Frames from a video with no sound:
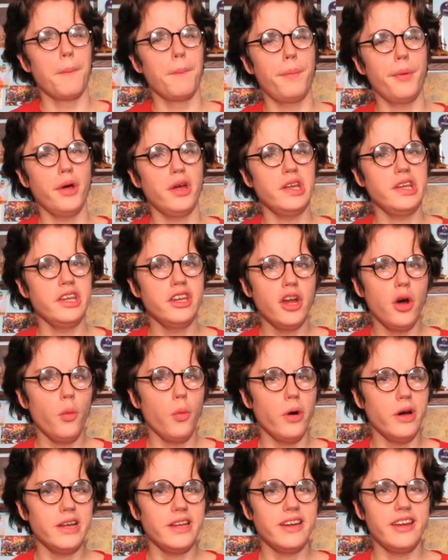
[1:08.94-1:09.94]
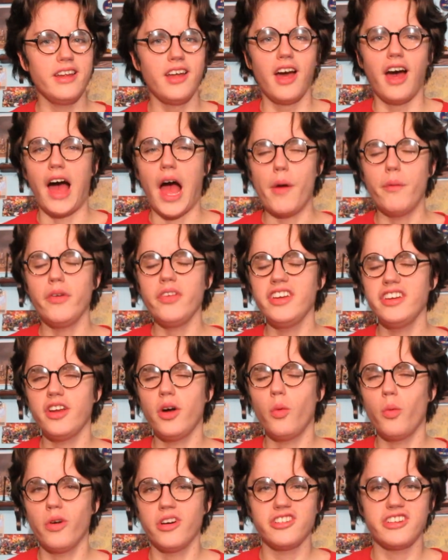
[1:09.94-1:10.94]
But you know what? I really
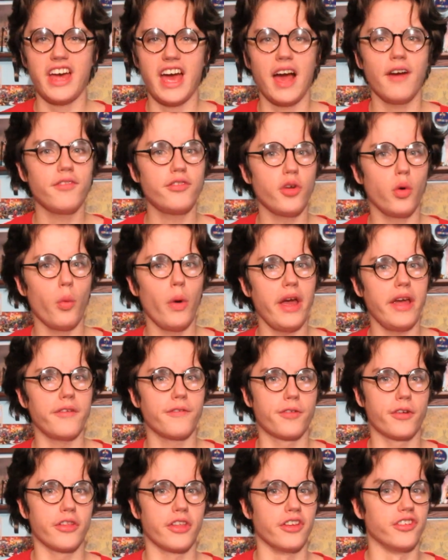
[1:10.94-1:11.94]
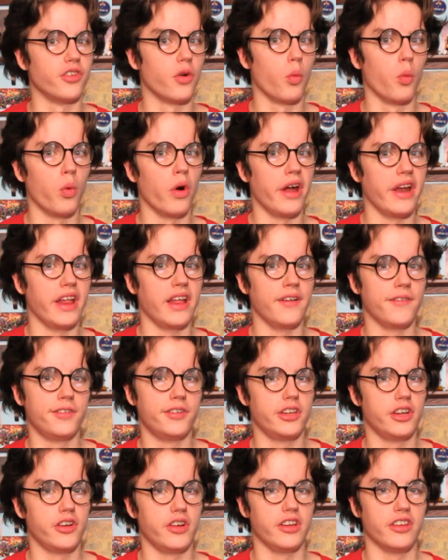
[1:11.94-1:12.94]
don't want to have to wait for this What If
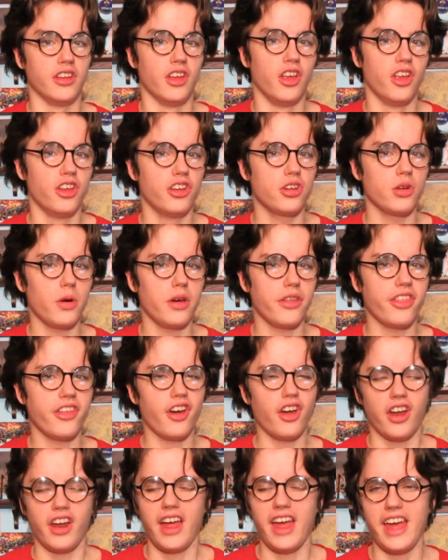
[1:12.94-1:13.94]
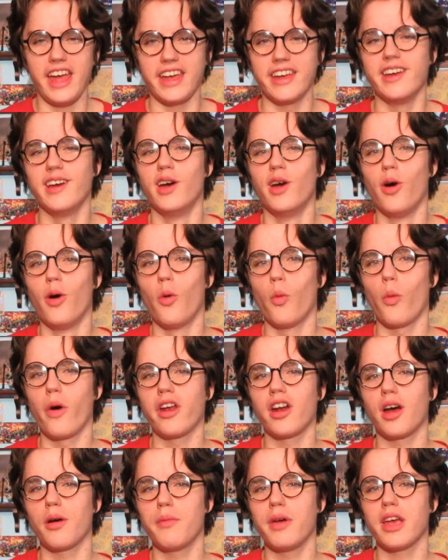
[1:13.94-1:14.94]
series. So I thought, hey,
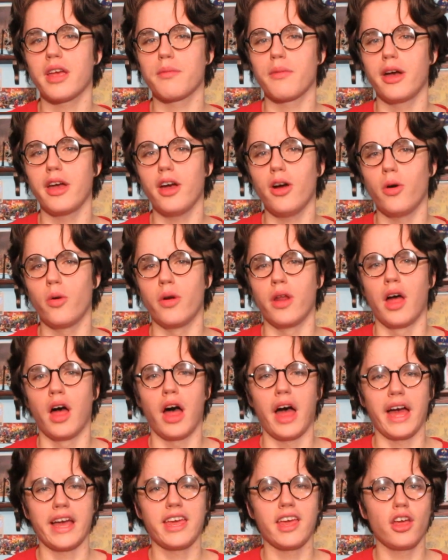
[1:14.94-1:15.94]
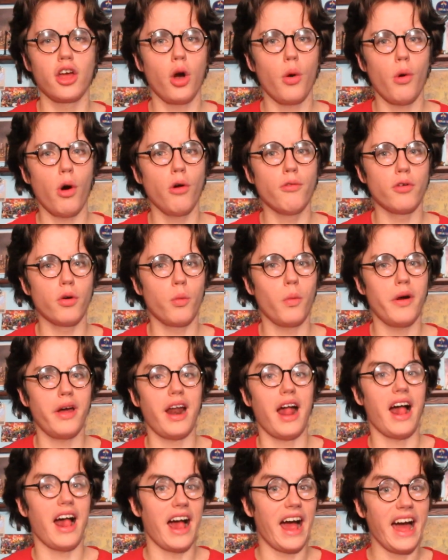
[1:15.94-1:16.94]
why not make it my own? I can go over
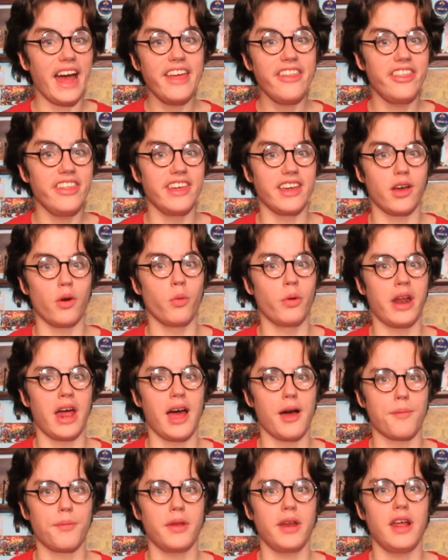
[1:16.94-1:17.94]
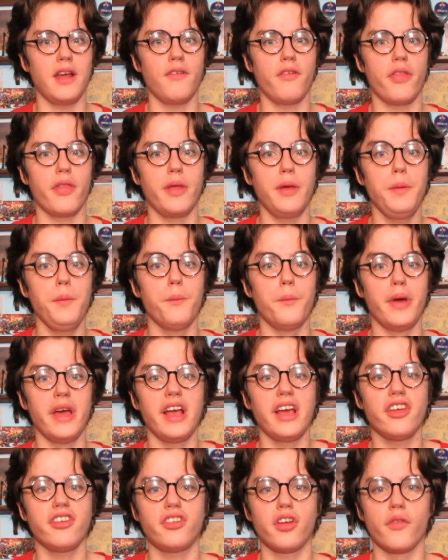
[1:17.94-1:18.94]
what I think would happen if the
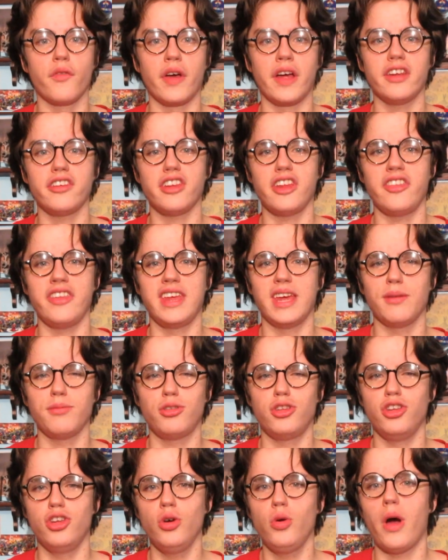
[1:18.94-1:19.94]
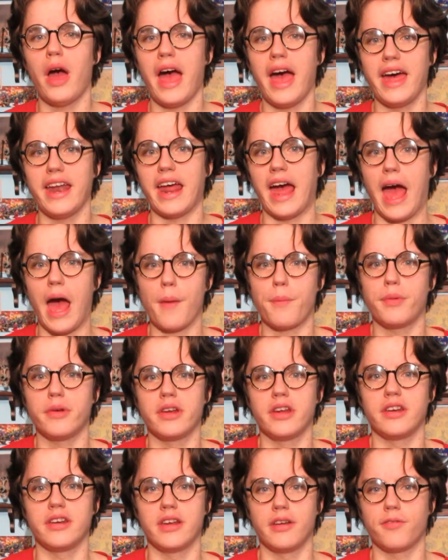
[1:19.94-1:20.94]
biggest events in the MCU had
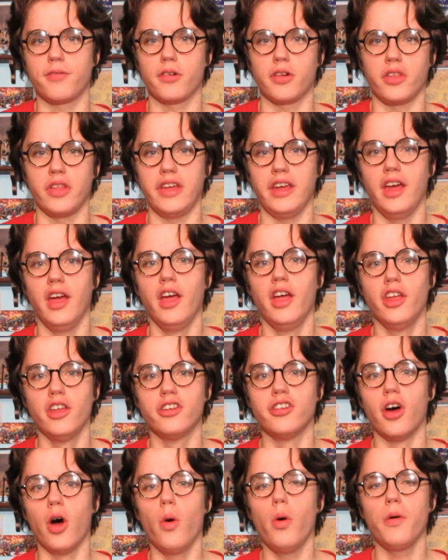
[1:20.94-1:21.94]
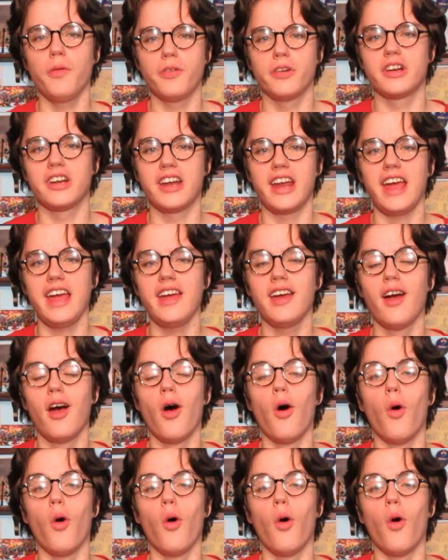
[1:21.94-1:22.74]
happened differently. So for today,